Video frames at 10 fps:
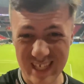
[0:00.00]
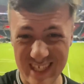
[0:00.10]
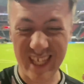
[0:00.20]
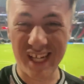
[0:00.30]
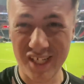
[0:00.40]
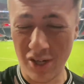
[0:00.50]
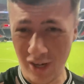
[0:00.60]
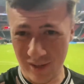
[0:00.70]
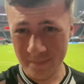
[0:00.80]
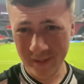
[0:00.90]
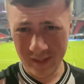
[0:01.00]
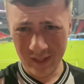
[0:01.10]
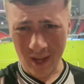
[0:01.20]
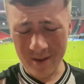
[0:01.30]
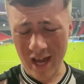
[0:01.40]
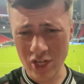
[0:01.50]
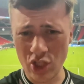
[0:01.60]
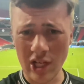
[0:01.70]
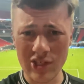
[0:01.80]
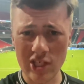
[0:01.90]
Second half, I mean, I had a
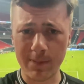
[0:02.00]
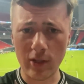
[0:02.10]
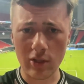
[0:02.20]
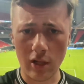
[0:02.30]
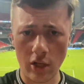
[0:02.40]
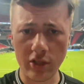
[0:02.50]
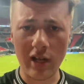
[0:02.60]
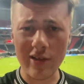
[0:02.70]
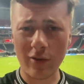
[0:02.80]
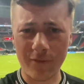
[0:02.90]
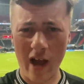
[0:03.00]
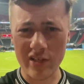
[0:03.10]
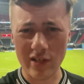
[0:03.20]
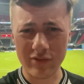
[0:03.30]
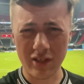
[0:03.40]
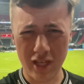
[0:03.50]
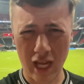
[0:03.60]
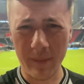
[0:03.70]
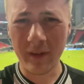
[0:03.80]
chance to speak to a lot of Newcastle fans after the game.